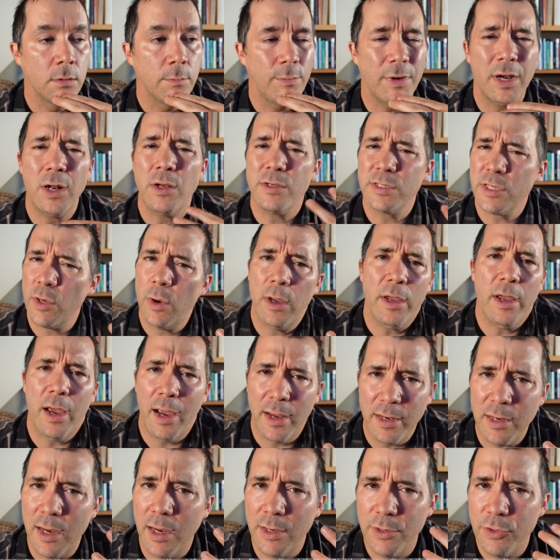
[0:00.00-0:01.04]
But also,
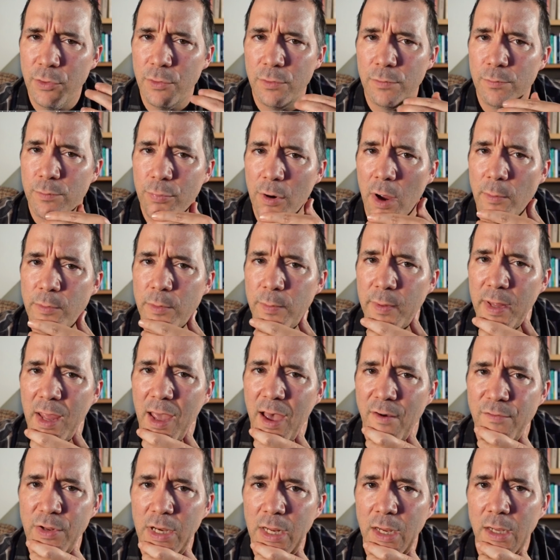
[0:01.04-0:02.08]
I do probably
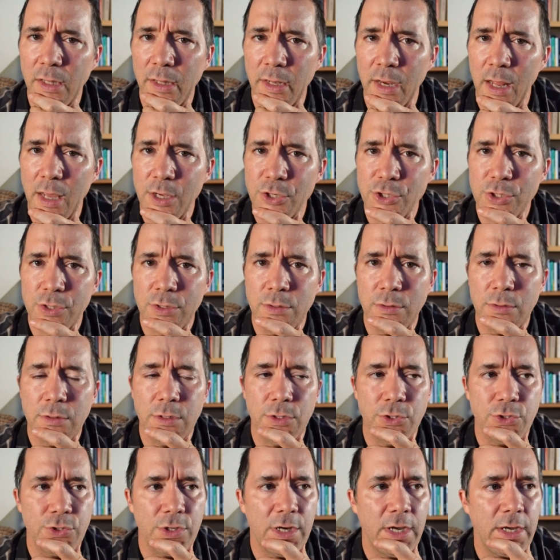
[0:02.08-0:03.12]
have an inclination
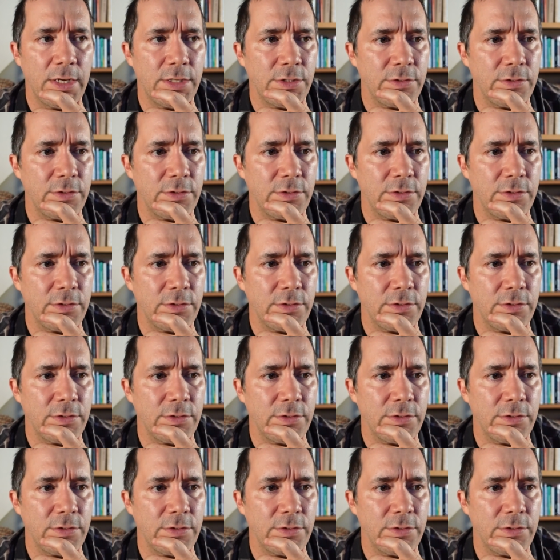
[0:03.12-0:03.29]
to try